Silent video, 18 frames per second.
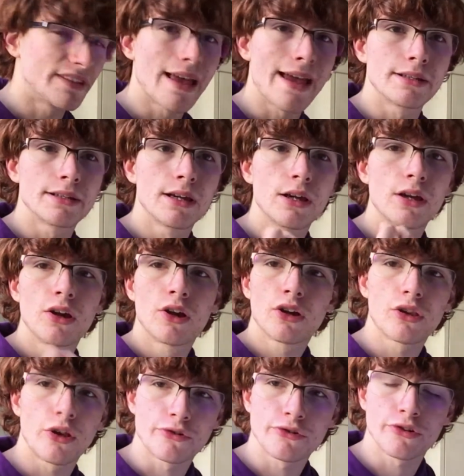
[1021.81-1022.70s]
Z
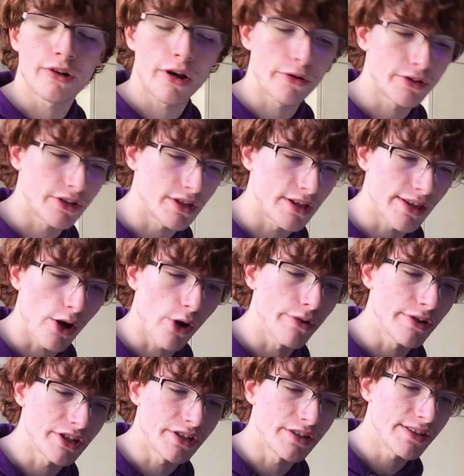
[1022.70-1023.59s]
closer and closer to the
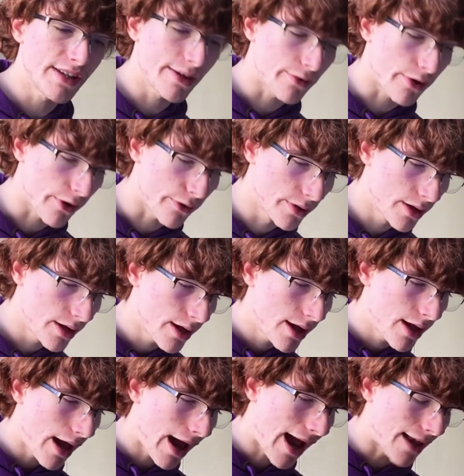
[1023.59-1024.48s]
origin 0,
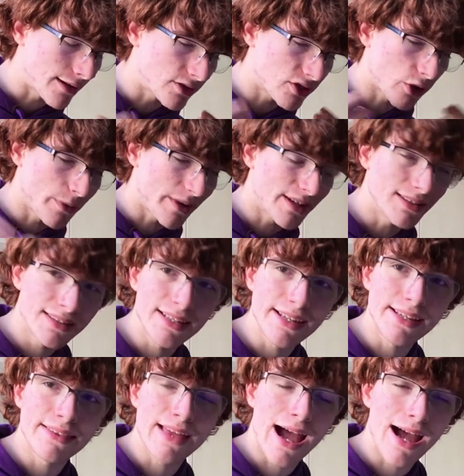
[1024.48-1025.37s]
and so we can
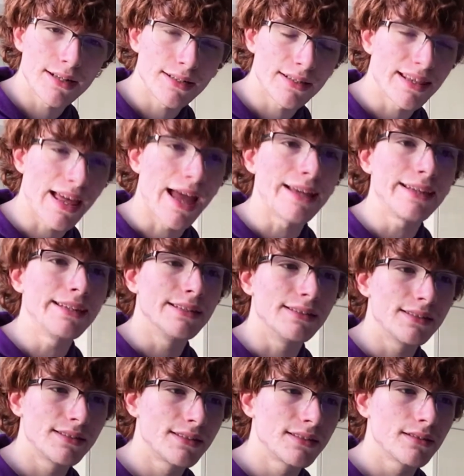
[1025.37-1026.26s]
see that there
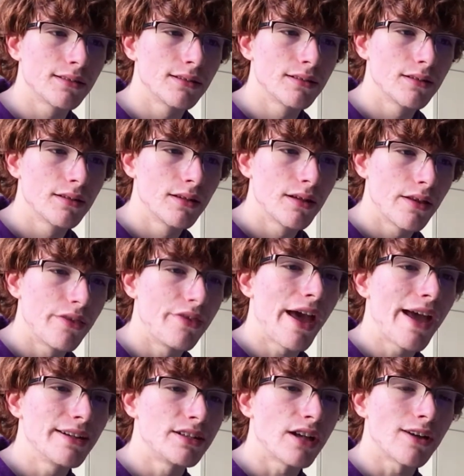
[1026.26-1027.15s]

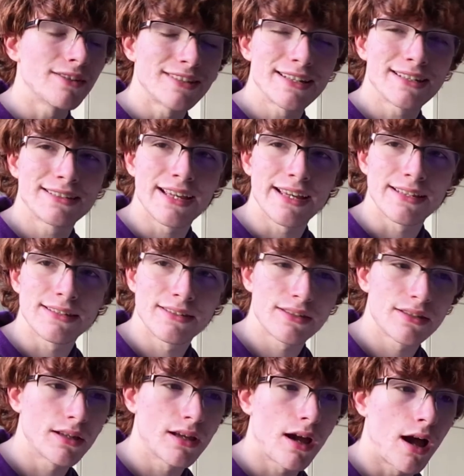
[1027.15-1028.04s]
does
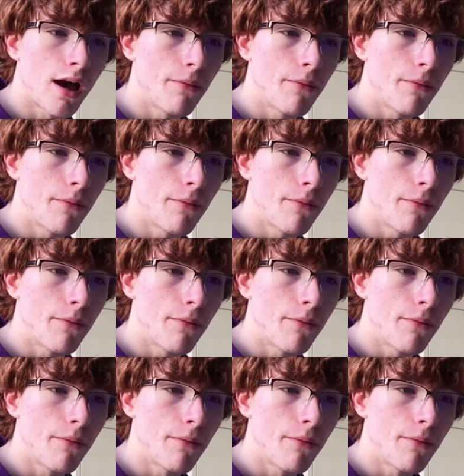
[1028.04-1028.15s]
exist